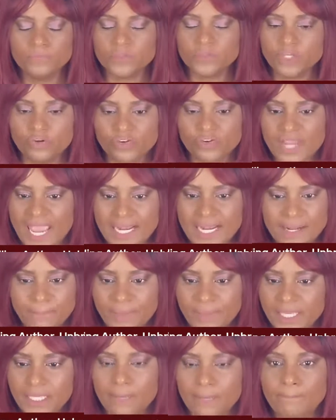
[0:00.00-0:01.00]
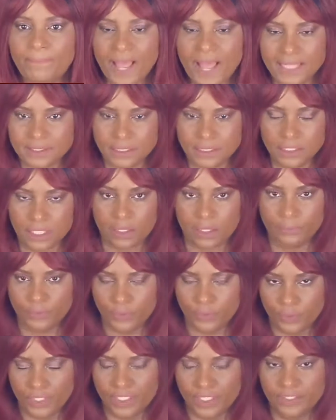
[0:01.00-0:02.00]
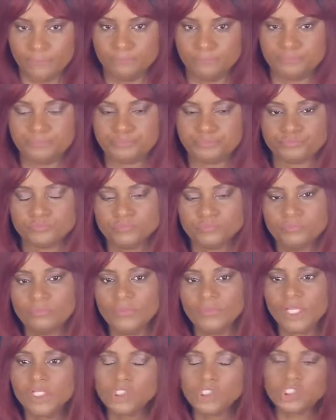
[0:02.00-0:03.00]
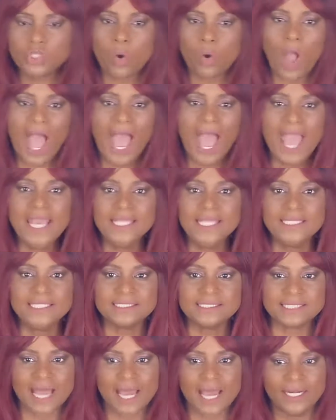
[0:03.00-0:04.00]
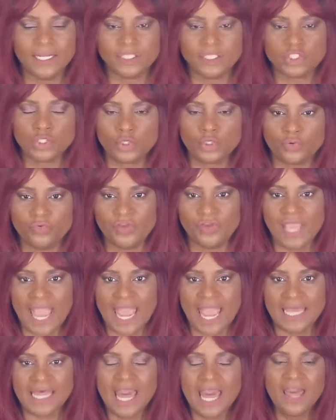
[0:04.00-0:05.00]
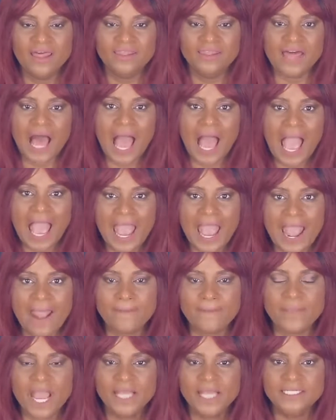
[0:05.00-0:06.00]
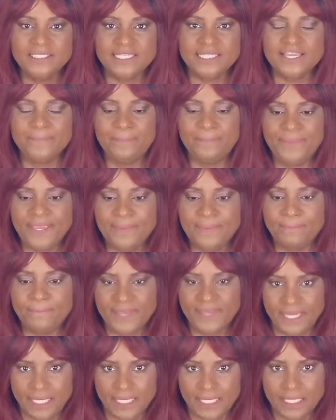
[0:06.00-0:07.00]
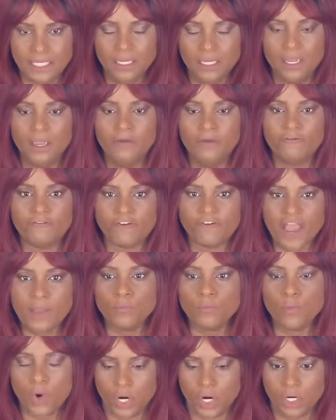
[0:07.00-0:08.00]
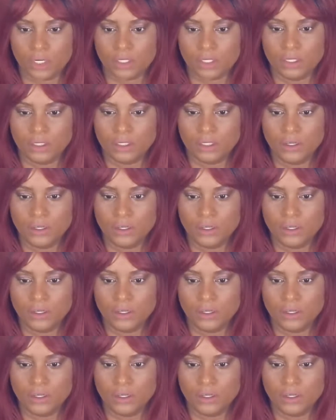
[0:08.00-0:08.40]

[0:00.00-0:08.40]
create a big impact in the community. And so I decided to create the MDPP framework,